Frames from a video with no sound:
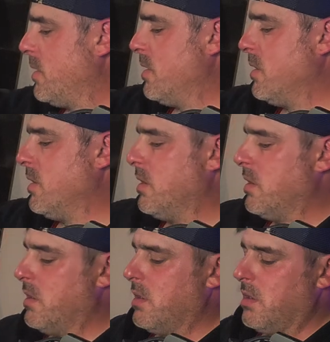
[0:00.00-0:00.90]
All
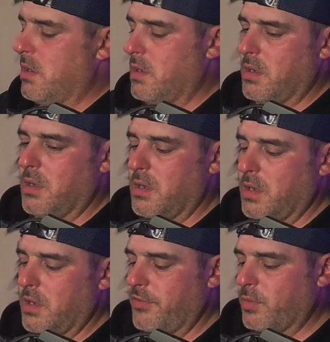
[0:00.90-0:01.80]

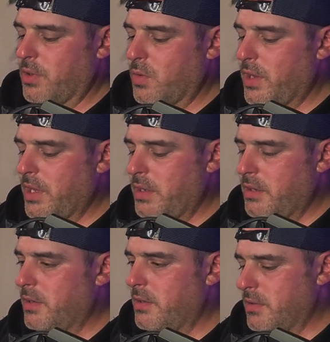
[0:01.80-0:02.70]
right, so we're going to go ahead
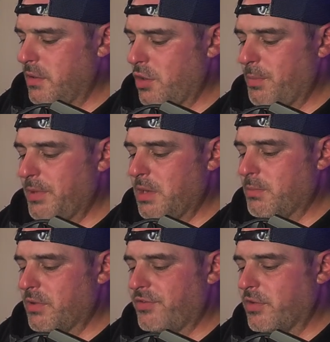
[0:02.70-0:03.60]
and open up.
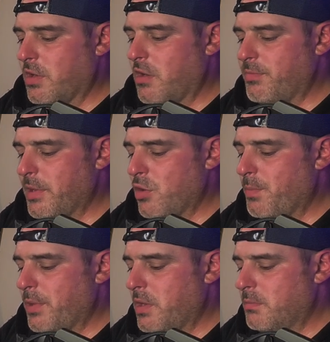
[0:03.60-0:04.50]
We're going to start off by
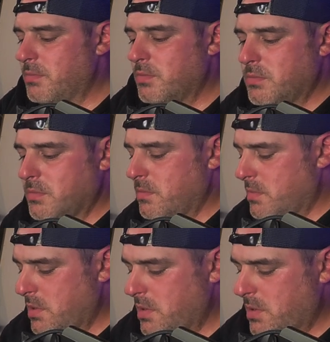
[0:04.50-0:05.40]
open up
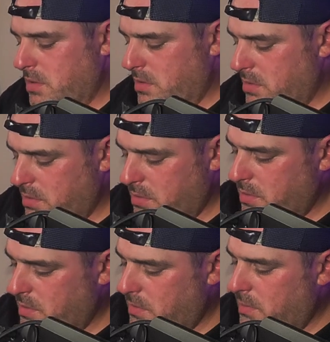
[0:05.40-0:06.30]

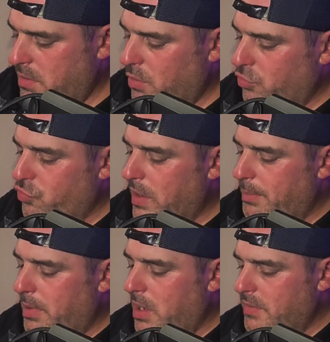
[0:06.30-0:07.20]
the good old
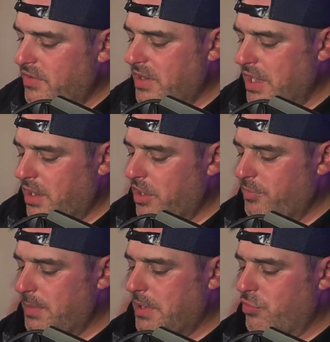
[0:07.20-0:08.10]
tripod. This guy
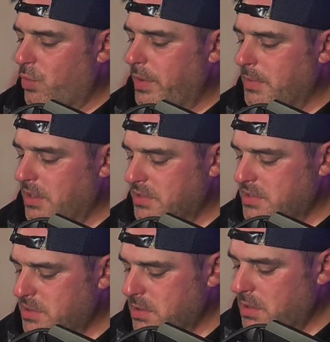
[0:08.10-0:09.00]
cost me about 20
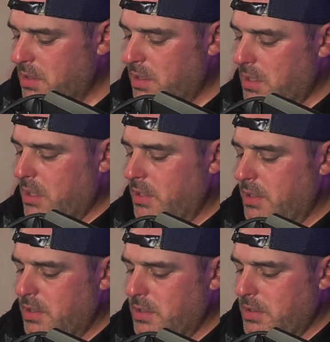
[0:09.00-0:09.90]
bucks
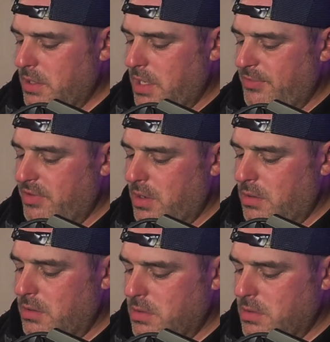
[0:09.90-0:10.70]
on Amazon.